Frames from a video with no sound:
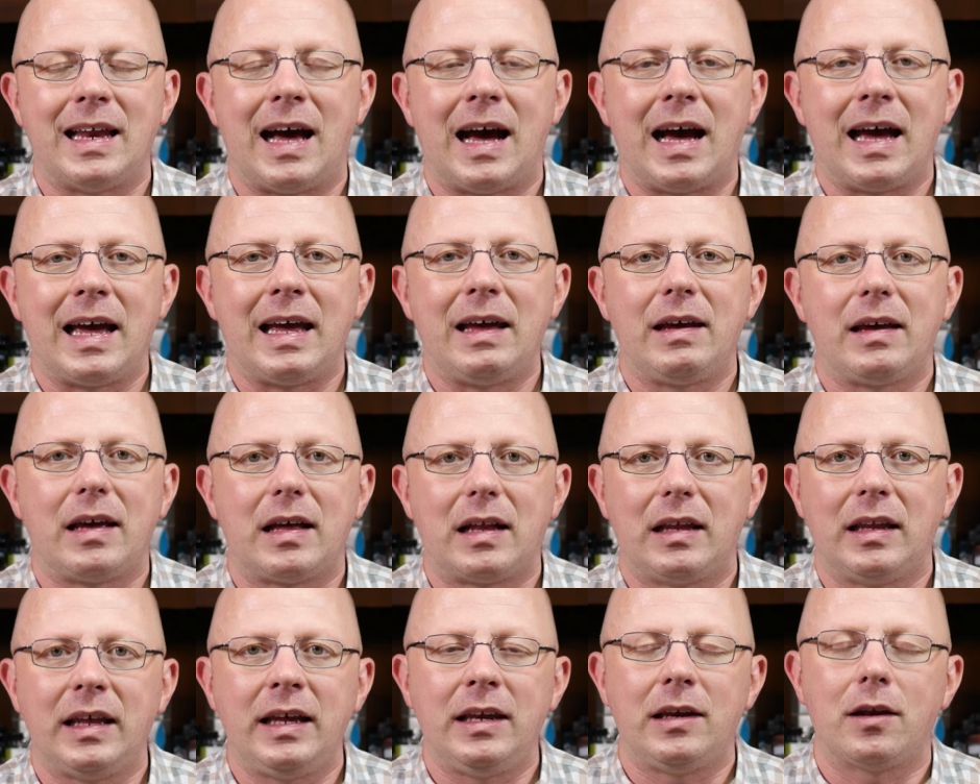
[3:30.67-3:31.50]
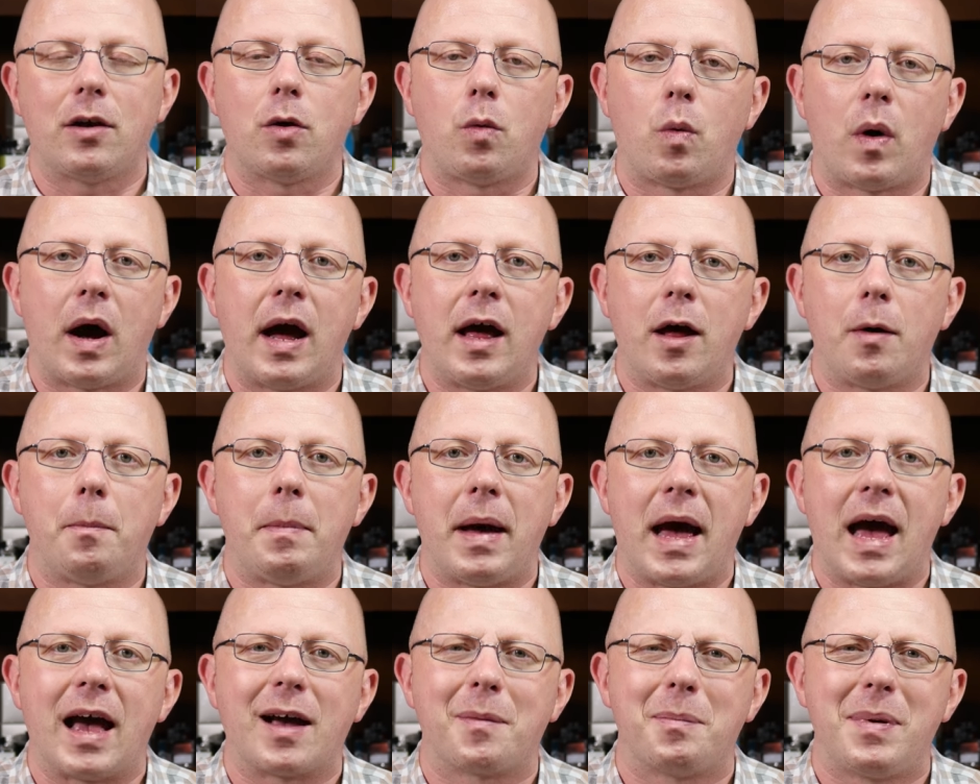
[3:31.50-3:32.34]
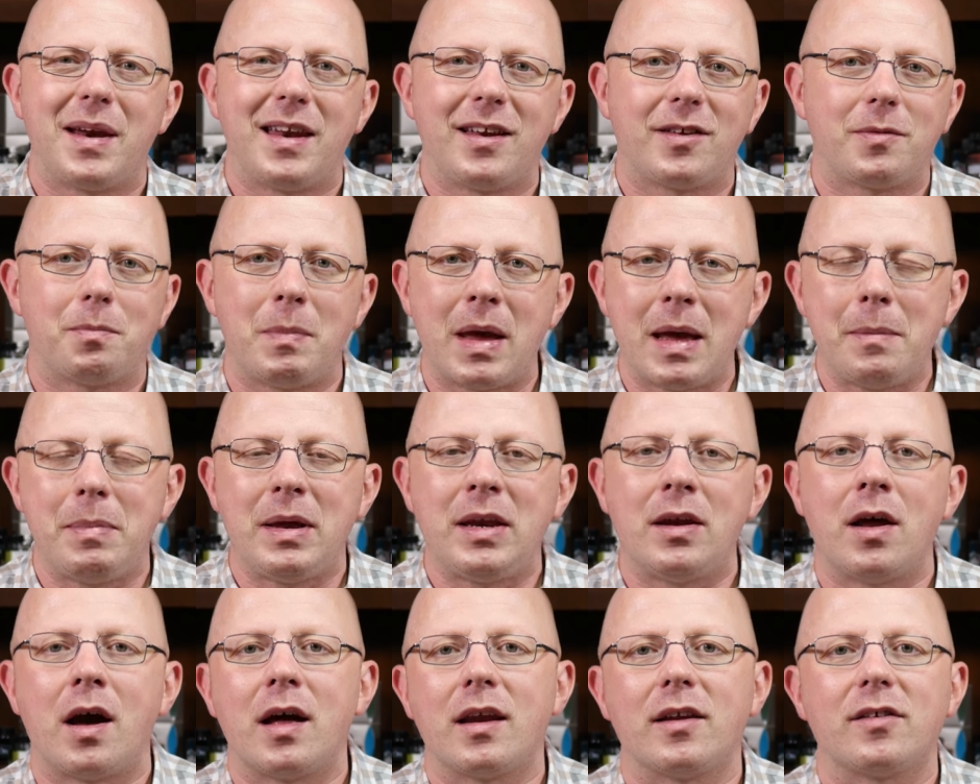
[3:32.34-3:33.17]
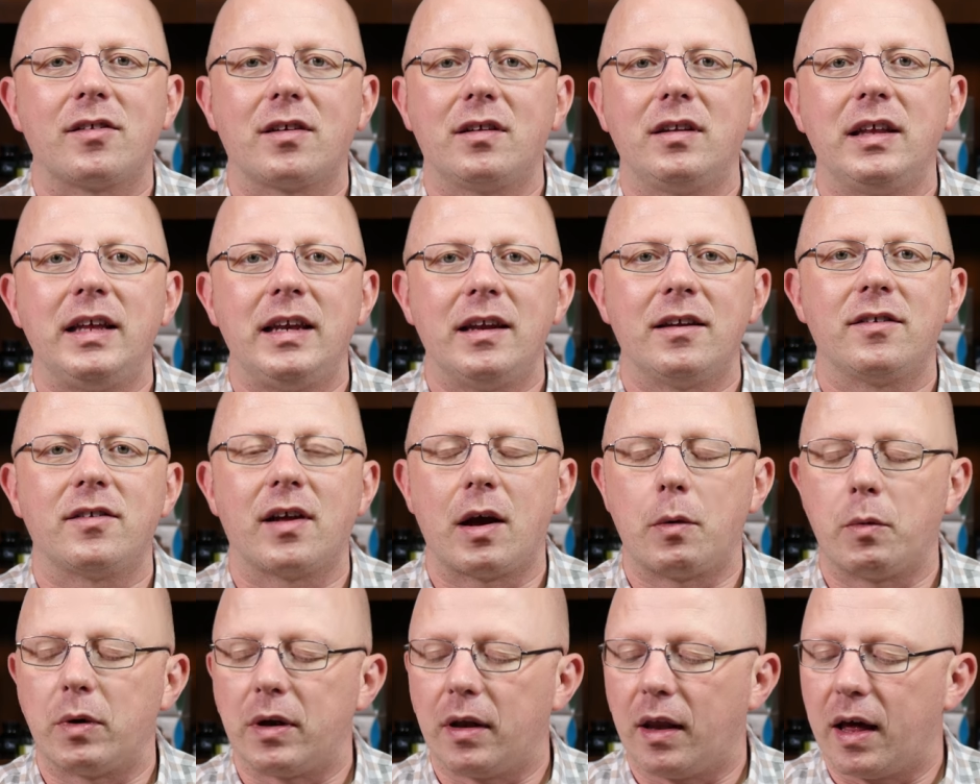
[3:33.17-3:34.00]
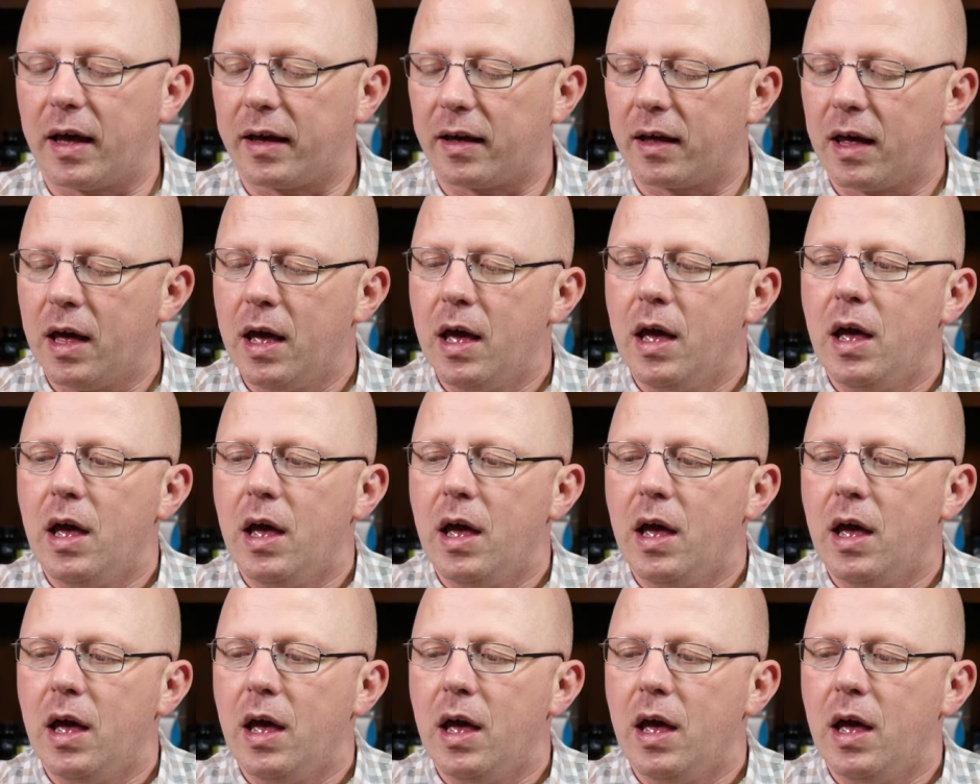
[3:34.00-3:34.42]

I cleaned it a while back, but it's maybe not as clean as I would like.